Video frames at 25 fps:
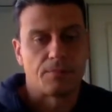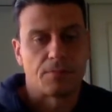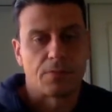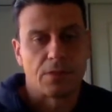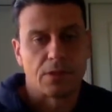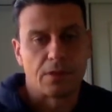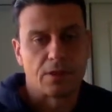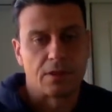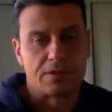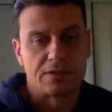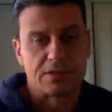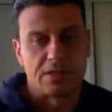
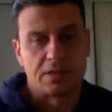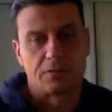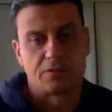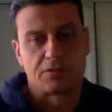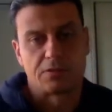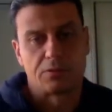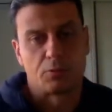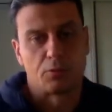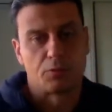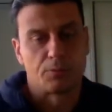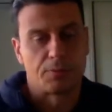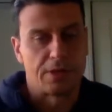intelligent
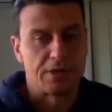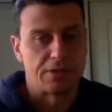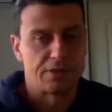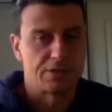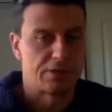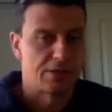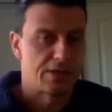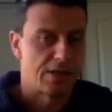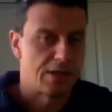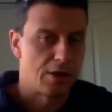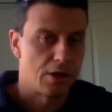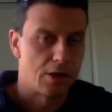automation
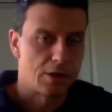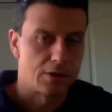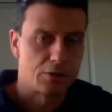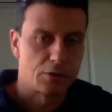and AI in your